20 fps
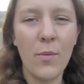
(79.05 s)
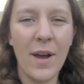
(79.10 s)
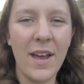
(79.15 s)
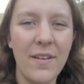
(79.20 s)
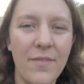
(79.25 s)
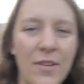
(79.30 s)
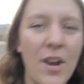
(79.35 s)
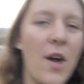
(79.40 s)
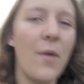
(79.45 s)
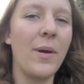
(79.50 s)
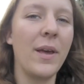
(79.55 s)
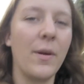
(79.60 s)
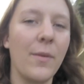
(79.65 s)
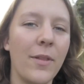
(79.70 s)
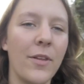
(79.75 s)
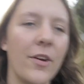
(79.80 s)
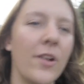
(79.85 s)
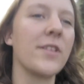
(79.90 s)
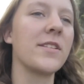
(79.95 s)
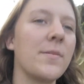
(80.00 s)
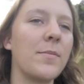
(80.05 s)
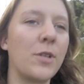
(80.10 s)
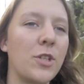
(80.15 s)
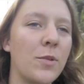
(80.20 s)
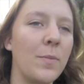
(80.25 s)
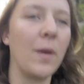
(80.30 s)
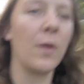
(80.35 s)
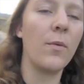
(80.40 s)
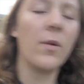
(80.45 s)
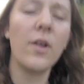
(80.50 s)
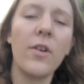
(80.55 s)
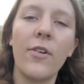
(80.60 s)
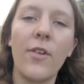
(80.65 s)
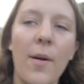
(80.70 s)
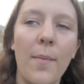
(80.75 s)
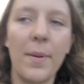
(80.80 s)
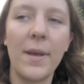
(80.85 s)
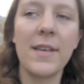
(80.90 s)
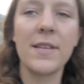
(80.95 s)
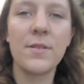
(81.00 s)
way of knowing whether or not something should be a word or
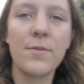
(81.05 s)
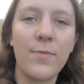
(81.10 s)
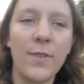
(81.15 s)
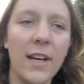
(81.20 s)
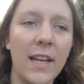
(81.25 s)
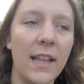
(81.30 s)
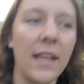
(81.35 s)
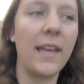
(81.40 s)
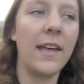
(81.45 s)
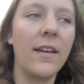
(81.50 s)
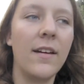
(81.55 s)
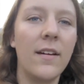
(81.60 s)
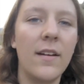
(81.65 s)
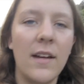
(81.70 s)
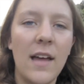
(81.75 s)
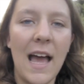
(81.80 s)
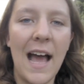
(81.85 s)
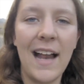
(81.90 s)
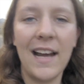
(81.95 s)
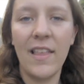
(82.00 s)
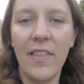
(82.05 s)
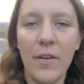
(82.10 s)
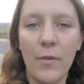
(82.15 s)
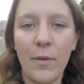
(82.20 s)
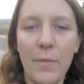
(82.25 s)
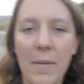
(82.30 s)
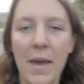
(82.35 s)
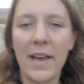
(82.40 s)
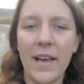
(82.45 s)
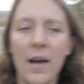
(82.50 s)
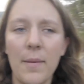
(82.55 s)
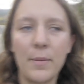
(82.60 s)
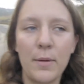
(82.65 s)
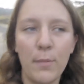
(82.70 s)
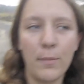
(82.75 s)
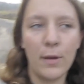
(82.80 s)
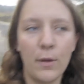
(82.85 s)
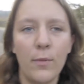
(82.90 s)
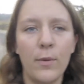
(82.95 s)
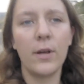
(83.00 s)
not, because really, anything we make up
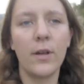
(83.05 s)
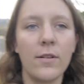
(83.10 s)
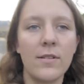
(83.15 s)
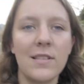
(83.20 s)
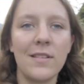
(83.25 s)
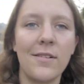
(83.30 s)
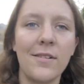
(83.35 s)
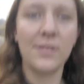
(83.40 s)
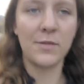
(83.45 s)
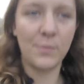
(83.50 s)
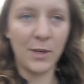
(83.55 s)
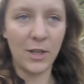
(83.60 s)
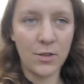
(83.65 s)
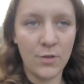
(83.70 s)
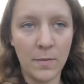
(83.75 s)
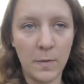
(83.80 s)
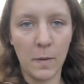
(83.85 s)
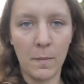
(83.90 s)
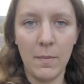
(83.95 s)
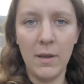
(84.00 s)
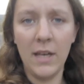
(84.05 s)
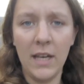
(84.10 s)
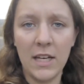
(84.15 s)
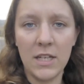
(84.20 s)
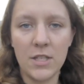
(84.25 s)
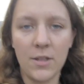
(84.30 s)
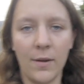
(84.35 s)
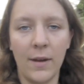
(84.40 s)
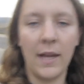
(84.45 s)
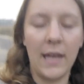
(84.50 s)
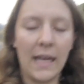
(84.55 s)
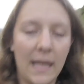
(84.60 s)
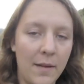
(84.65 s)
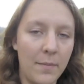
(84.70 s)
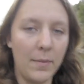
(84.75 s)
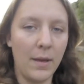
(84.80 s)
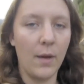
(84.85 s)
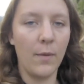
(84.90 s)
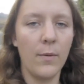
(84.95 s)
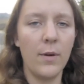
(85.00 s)
can be a word. So long as we attribute meaning to it, it
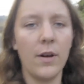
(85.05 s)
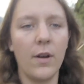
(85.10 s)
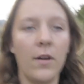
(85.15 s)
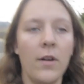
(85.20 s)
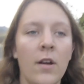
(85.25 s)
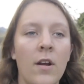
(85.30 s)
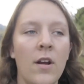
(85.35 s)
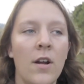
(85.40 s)
can be a word.